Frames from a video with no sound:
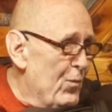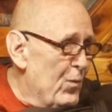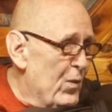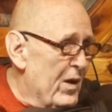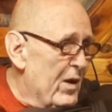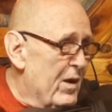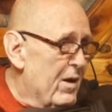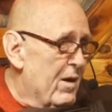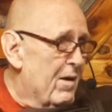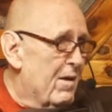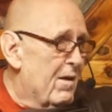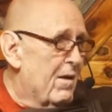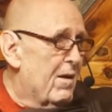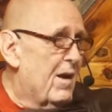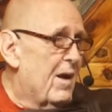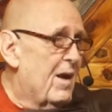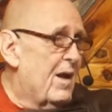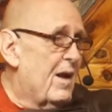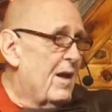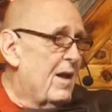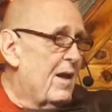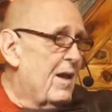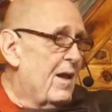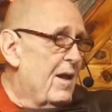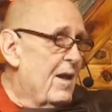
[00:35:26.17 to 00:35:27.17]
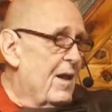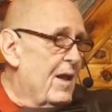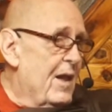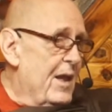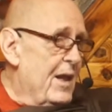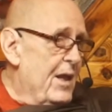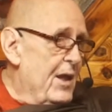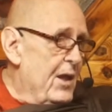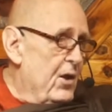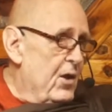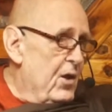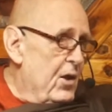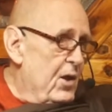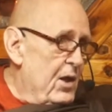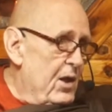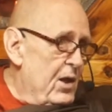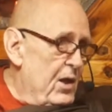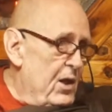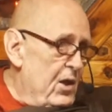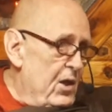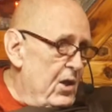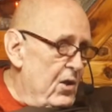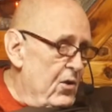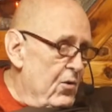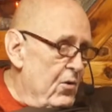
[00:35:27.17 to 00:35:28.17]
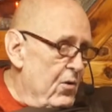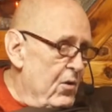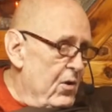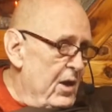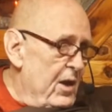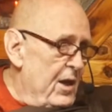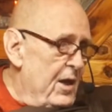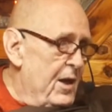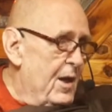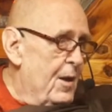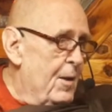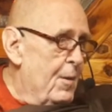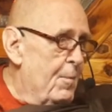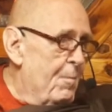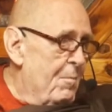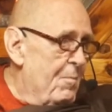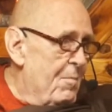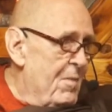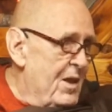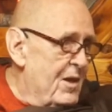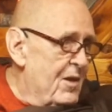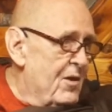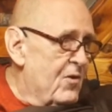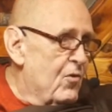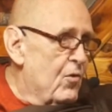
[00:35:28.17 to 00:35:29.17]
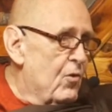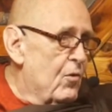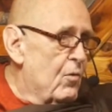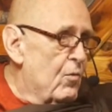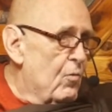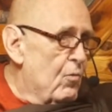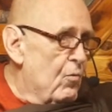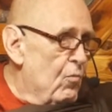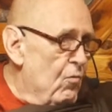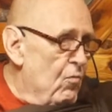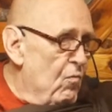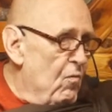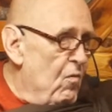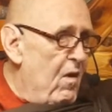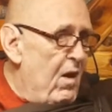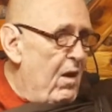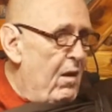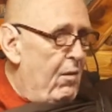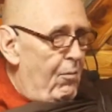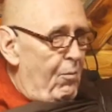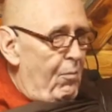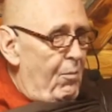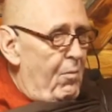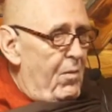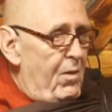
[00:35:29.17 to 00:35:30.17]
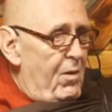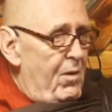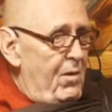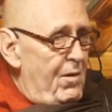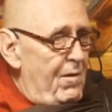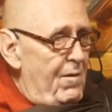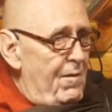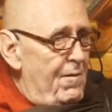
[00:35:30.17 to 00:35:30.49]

where you're in a mental realm.